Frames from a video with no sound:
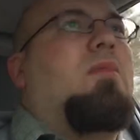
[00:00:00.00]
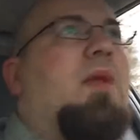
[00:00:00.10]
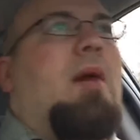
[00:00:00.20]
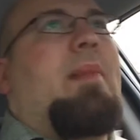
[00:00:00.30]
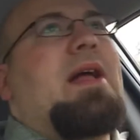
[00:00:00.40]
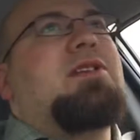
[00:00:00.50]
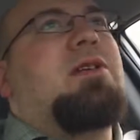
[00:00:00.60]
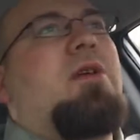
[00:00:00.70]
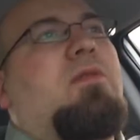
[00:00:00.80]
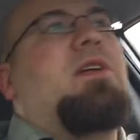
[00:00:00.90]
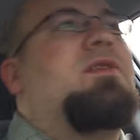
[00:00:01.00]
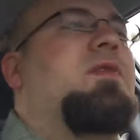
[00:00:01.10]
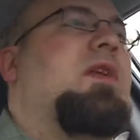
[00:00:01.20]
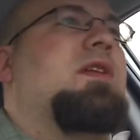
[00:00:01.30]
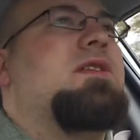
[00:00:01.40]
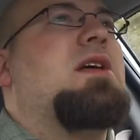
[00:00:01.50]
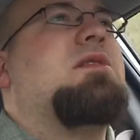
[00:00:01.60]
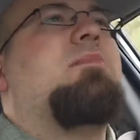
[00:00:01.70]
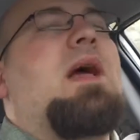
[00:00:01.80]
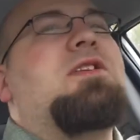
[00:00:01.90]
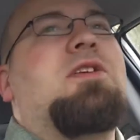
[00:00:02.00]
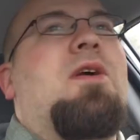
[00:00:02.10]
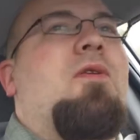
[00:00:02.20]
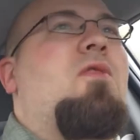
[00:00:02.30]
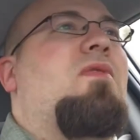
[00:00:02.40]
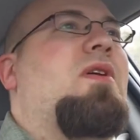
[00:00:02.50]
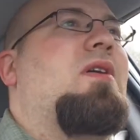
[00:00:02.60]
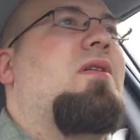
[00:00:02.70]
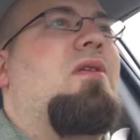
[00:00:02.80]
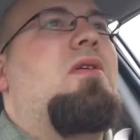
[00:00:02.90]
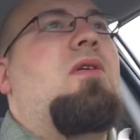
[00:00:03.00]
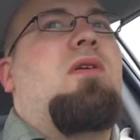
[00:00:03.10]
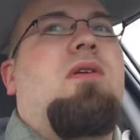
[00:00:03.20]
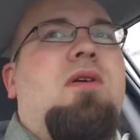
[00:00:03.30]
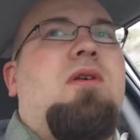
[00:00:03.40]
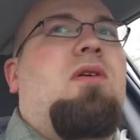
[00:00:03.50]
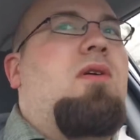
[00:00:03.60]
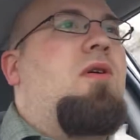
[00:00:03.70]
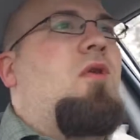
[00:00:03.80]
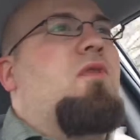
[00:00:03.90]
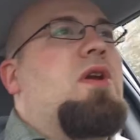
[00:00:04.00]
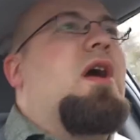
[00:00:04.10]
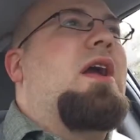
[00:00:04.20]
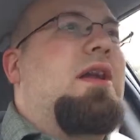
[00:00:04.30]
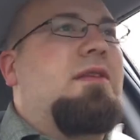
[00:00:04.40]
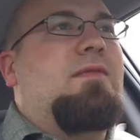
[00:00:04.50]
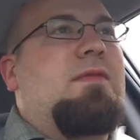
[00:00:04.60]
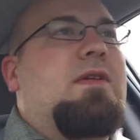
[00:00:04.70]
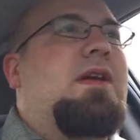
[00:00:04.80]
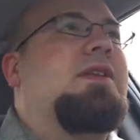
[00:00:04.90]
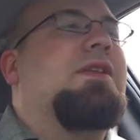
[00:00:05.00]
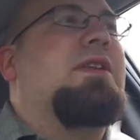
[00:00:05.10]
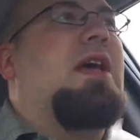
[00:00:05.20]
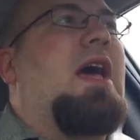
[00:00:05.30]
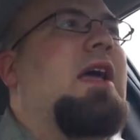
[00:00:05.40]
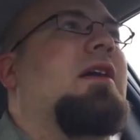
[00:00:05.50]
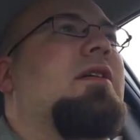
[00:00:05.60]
Well, not batch encode over the next few days. Actually, batch encode overnight into the day.